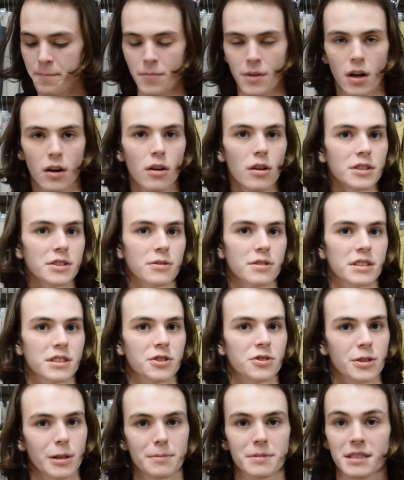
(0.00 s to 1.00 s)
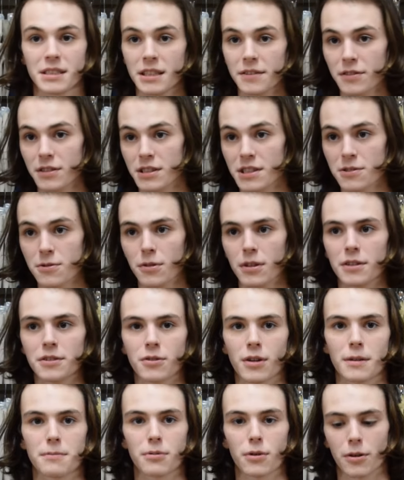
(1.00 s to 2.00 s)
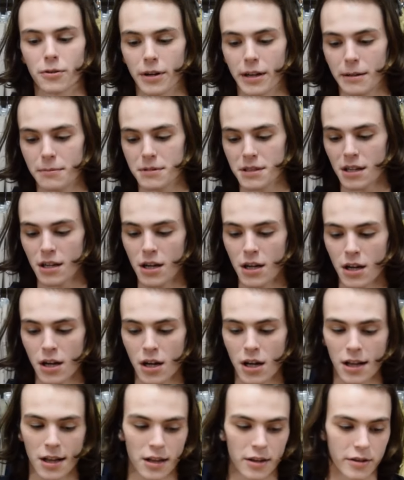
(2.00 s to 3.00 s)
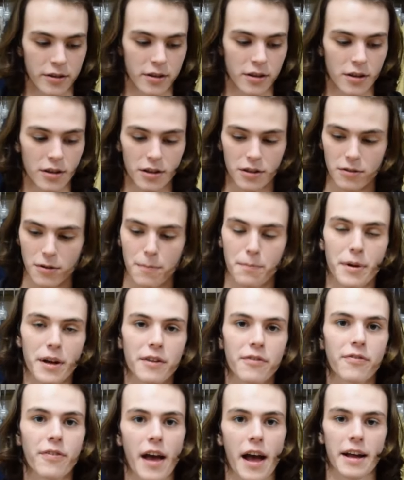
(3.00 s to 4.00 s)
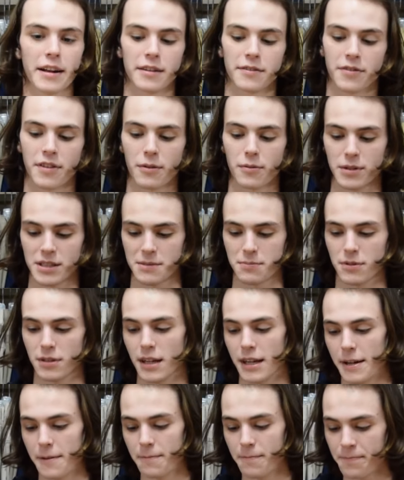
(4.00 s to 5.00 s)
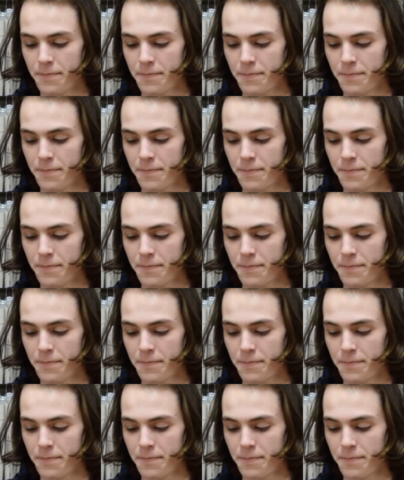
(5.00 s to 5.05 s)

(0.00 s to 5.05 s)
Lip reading: all sorts of trips in different school outdoor ed programs. They're a big fan of the Whisperlite.